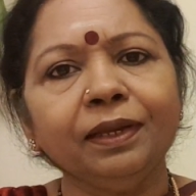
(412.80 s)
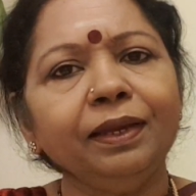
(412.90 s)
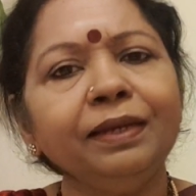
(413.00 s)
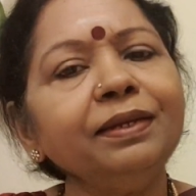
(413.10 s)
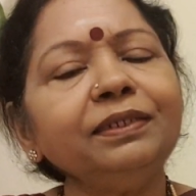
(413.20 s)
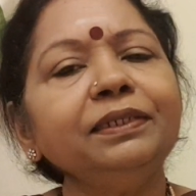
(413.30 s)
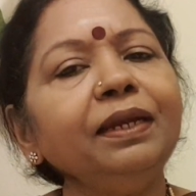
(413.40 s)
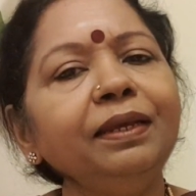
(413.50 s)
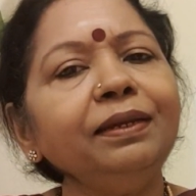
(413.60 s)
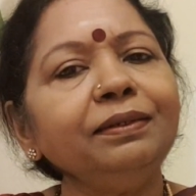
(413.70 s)

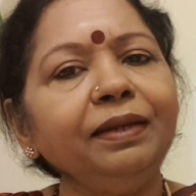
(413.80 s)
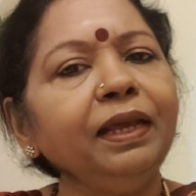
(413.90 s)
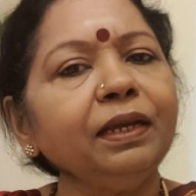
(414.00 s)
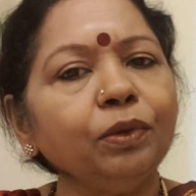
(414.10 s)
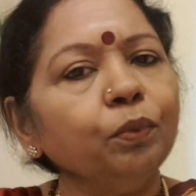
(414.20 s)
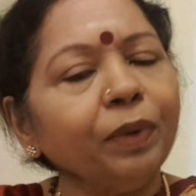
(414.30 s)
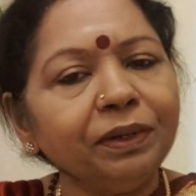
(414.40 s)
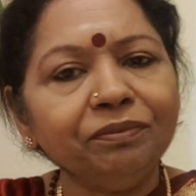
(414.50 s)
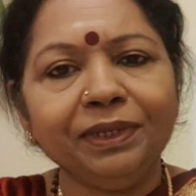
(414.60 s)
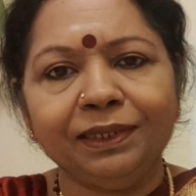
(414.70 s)
Initially, take
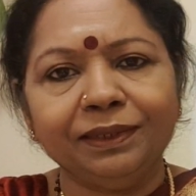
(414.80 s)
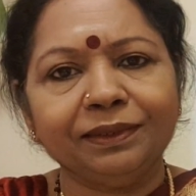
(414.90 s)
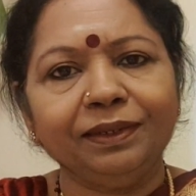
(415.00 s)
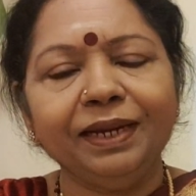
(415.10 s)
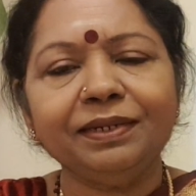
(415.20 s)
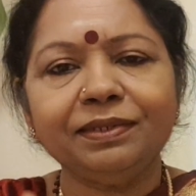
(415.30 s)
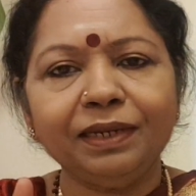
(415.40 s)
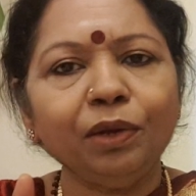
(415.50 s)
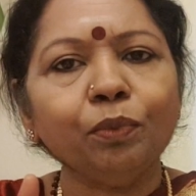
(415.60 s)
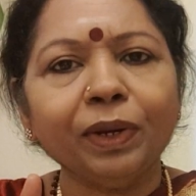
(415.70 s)
1 week. Let us
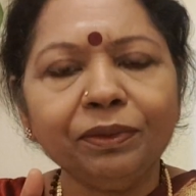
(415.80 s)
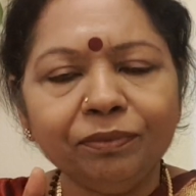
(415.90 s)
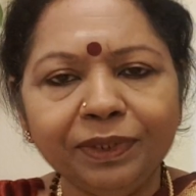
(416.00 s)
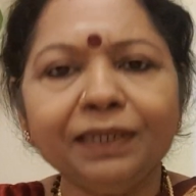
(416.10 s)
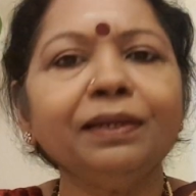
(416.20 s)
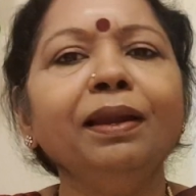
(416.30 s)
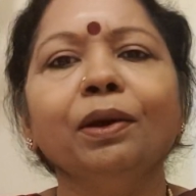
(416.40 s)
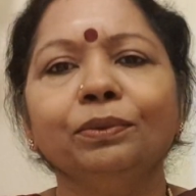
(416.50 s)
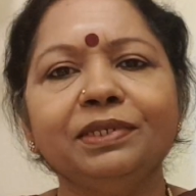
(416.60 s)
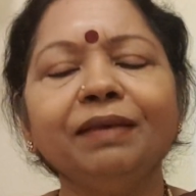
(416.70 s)
take 1 week
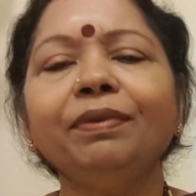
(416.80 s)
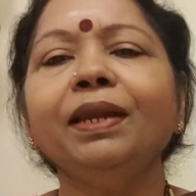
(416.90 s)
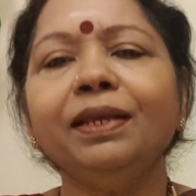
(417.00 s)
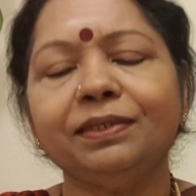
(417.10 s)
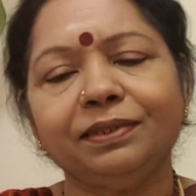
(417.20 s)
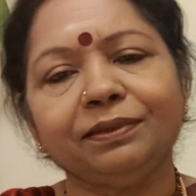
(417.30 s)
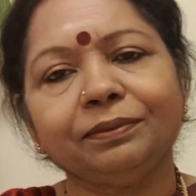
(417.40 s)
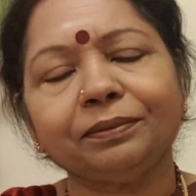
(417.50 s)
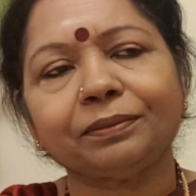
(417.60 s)
now, 7 days.